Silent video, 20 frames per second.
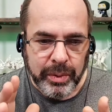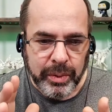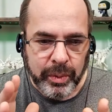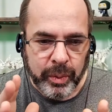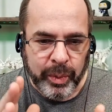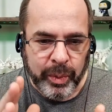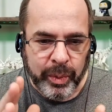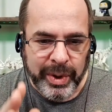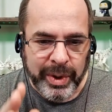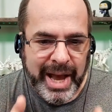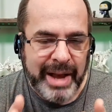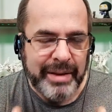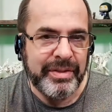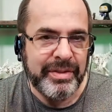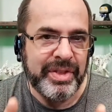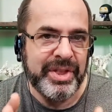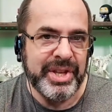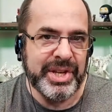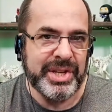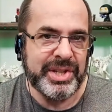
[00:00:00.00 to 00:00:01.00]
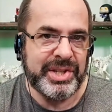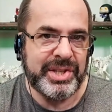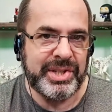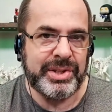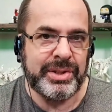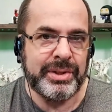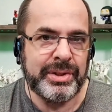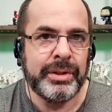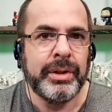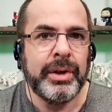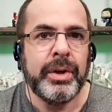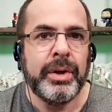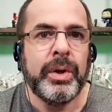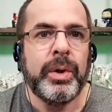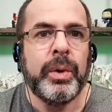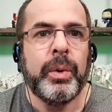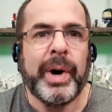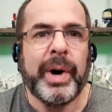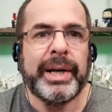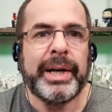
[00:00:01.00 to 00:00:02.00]
we have this.
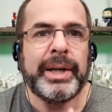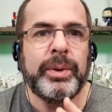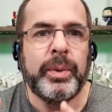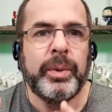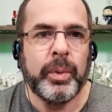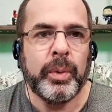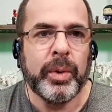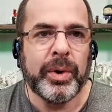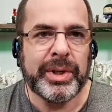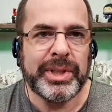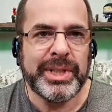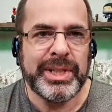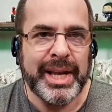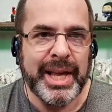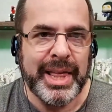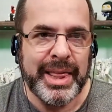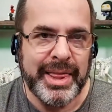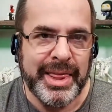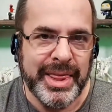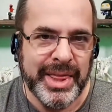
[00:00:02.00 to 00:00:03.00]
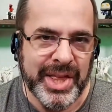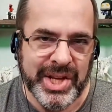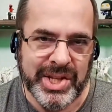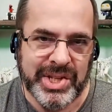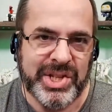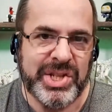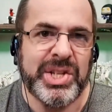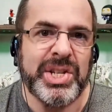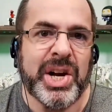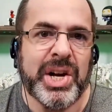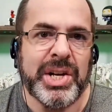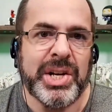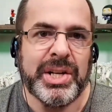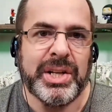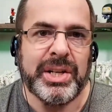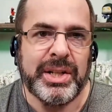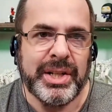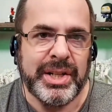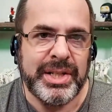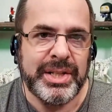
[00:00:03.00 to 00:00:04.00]
Why don't we work to get this done?
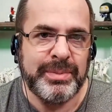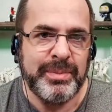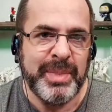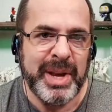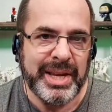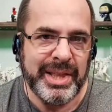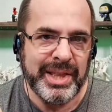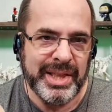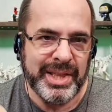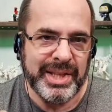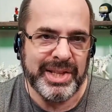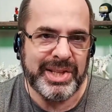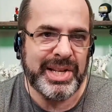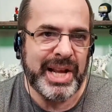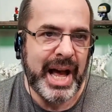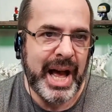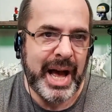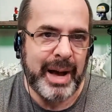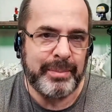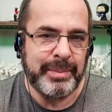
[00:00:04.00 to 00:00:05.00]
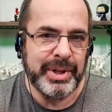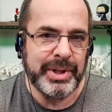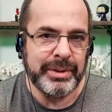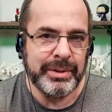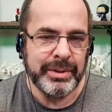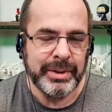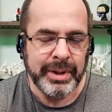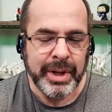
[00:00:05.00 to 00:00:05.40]
Let's make this happen.